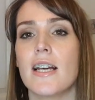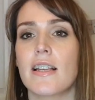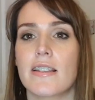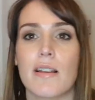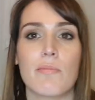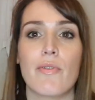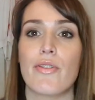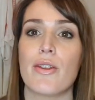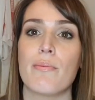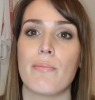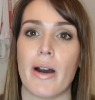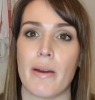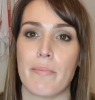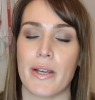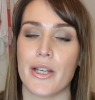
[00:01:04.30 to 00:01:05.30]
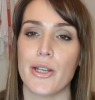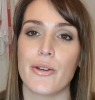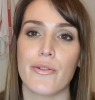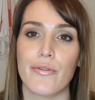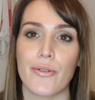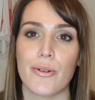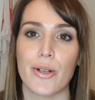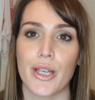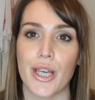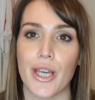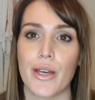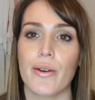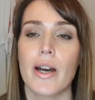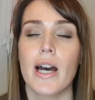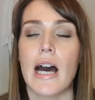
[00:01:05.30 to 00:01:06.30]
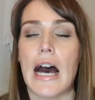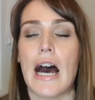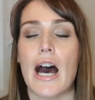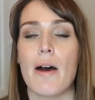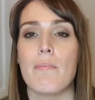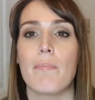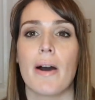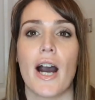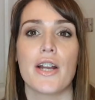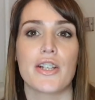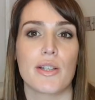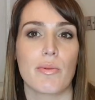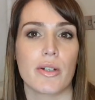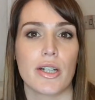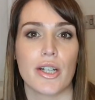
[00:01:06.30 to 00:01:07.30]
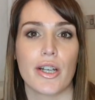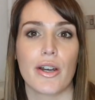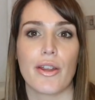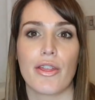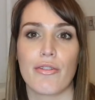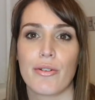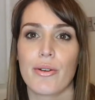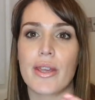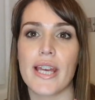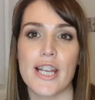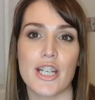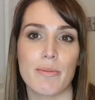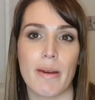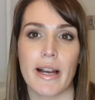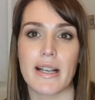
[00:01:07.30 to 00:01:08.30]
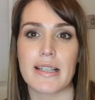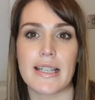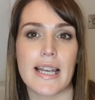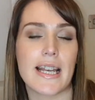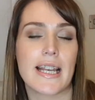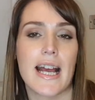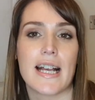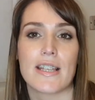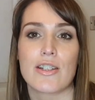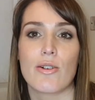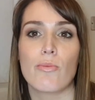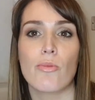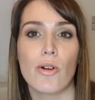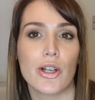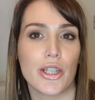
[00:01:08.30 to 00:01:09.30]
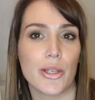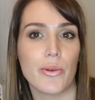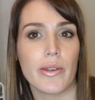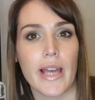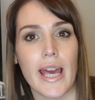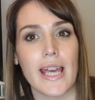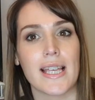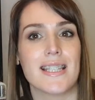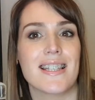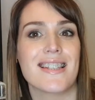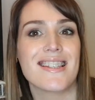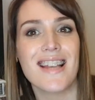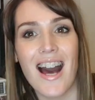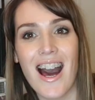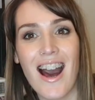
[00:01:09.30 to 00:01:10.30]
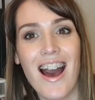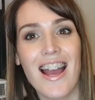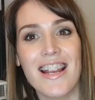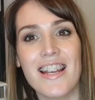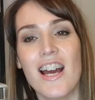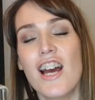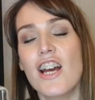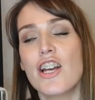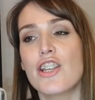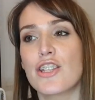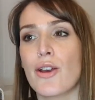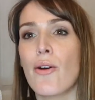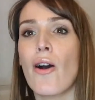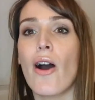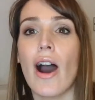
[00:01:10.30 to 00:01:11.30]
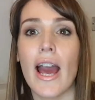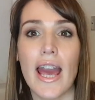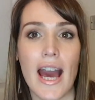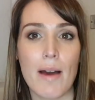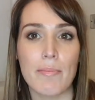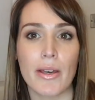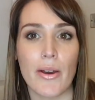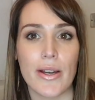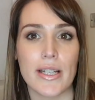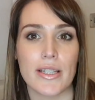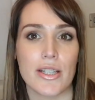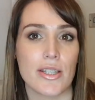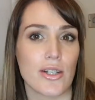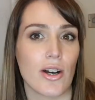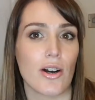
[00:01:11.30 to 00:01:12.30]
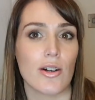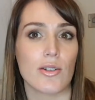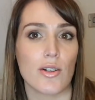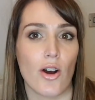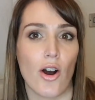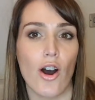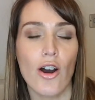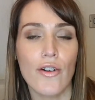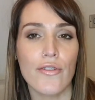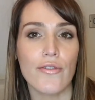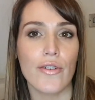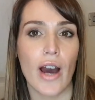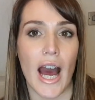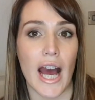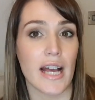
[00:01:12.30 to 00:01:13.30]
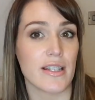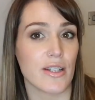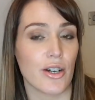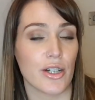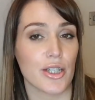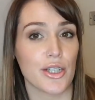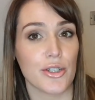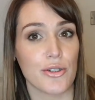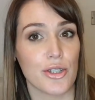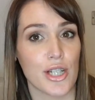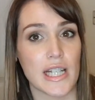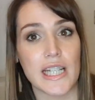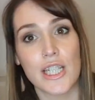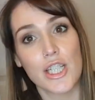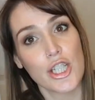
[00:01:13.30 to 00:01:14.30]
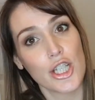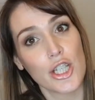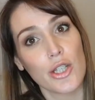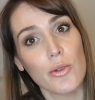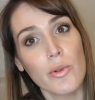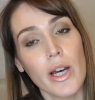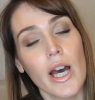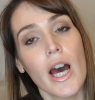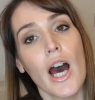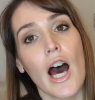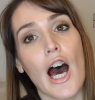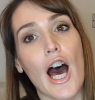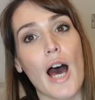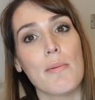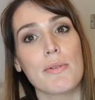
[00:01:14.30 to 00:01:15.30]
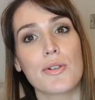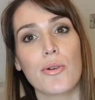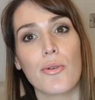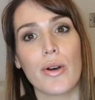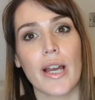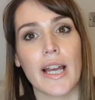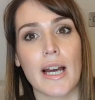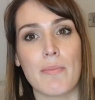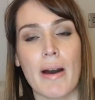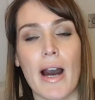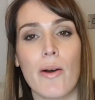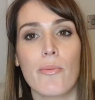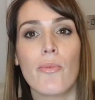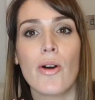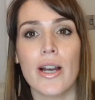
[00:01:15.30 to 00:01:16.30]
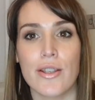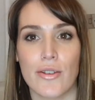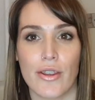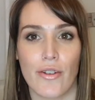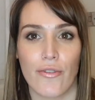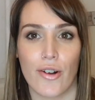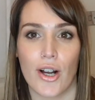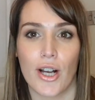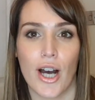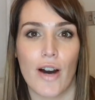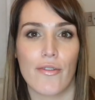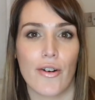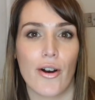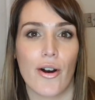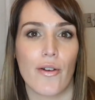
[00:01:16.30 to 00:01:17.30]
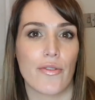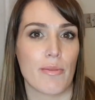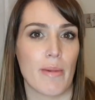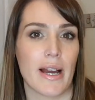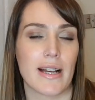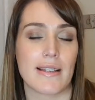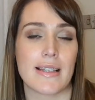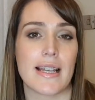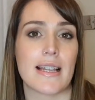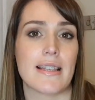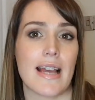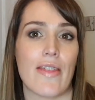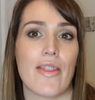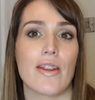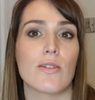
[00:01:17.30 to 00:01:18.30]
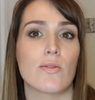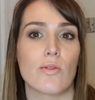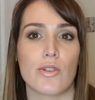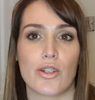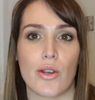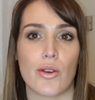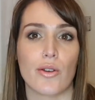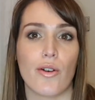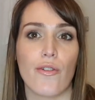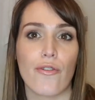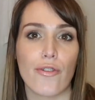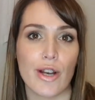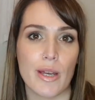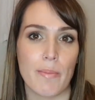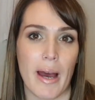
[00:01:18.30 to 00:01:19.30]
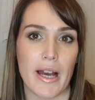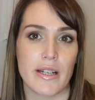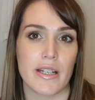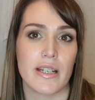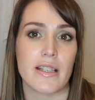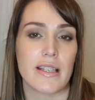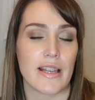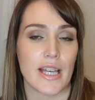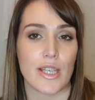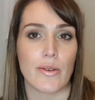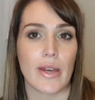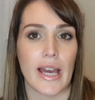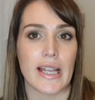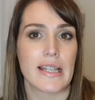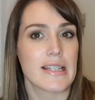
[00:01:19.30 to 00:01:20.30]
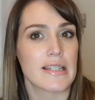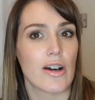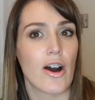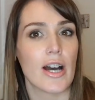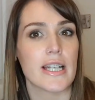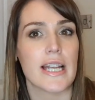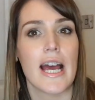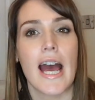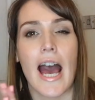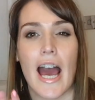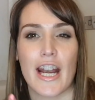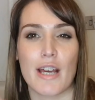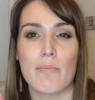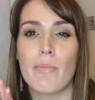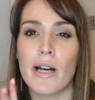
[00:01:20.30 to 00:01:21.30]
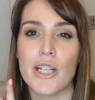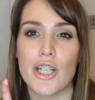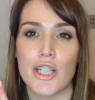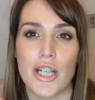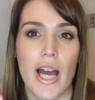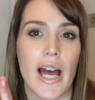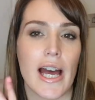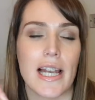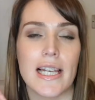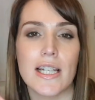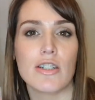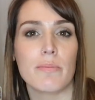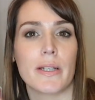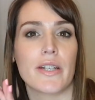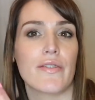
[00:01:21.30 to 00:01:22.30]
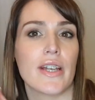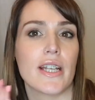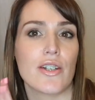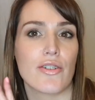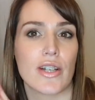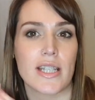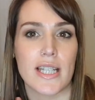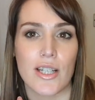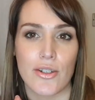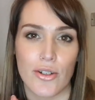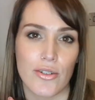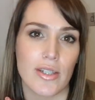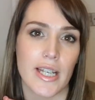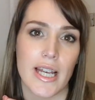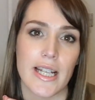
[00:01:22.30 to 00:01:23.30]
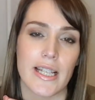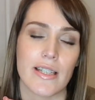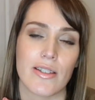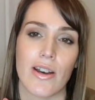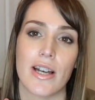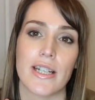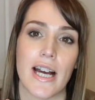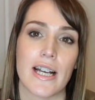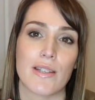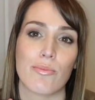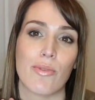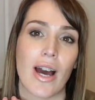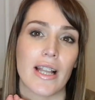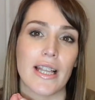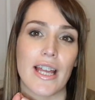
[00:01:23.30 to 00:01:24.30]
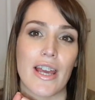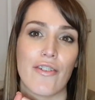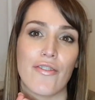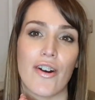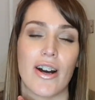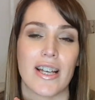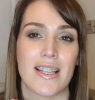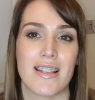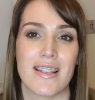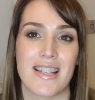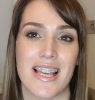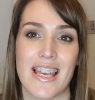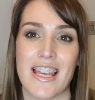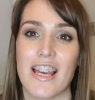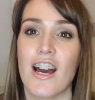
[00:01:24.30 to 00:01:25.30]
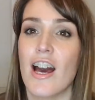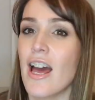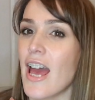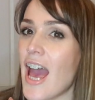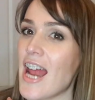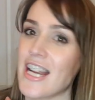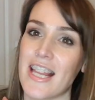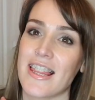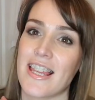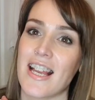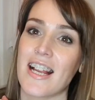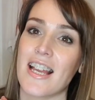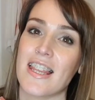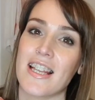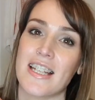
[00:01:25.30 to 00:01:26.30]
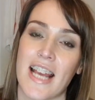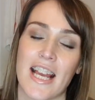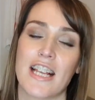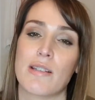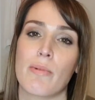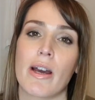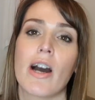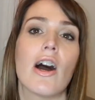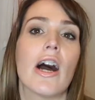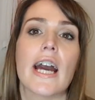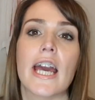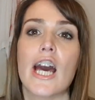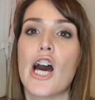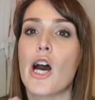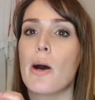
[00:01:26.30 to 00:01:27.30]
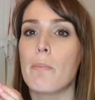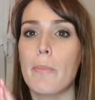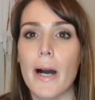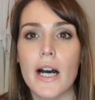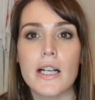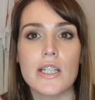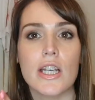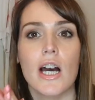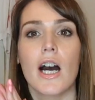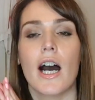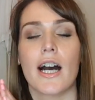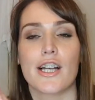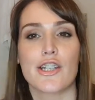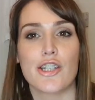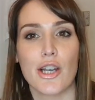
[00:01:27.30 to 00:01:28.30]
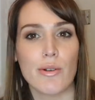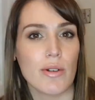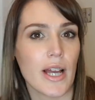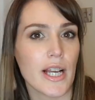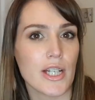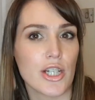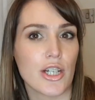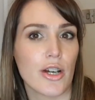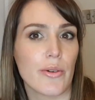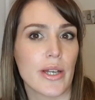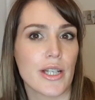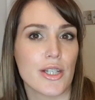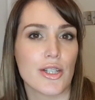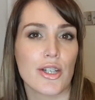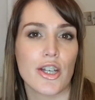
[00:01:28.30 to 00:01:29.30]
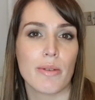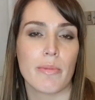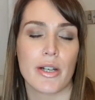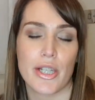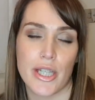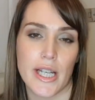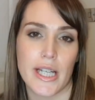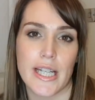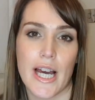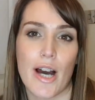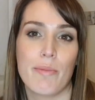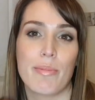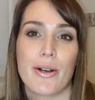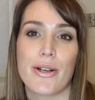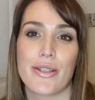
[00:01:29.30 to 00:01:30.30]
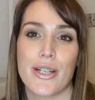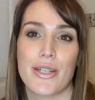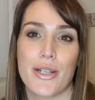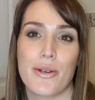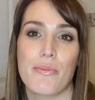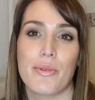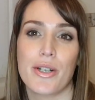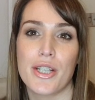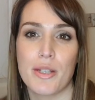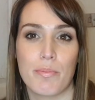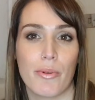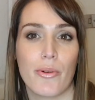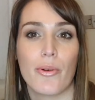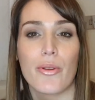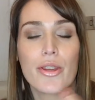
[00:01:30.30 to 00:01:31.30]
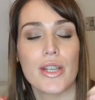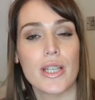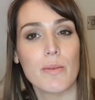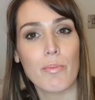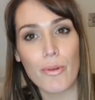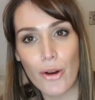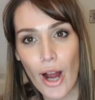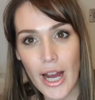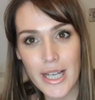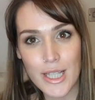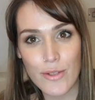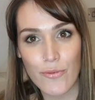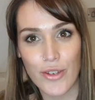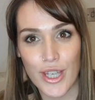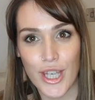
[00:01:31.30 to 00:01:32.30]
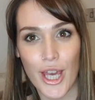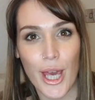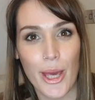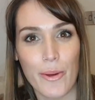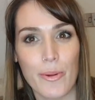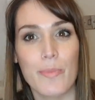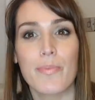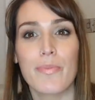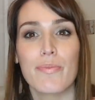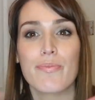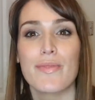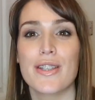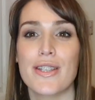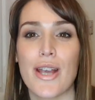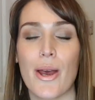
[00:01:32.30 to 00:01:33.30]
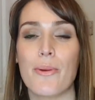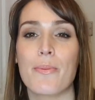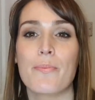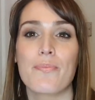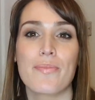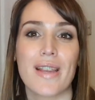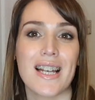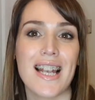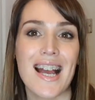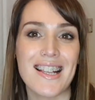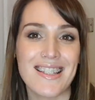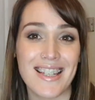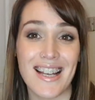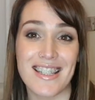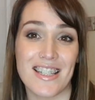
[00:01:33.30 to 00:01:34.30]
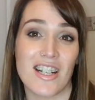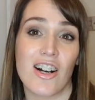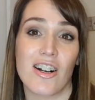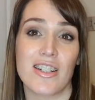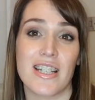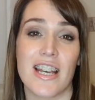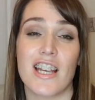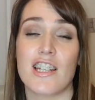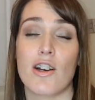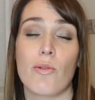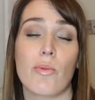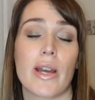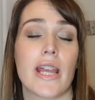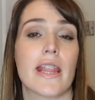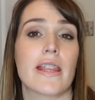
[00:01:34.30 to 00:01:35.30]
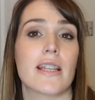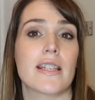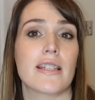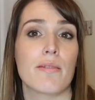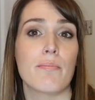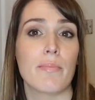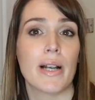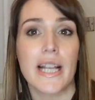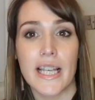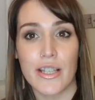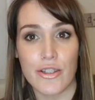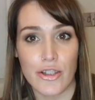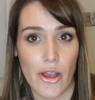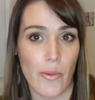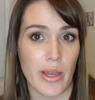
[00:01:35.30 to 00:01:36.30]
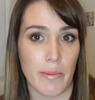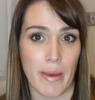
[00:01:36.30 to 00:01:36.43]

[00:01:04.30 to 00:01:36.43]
some of them might be new for you, um, but I just wanted to go through each magazine as to what you get inside. So I am going to start off, as I usually do, um, talking about what is on the front cover of the magazines and then also your free patterns that you get inside. And I might share a little bit of interesting content inside as well if I see anything that takes my eye. But I don't like to go into too much detail because I don't want to spoil the surprise for you. So let's get started with Simply Sewing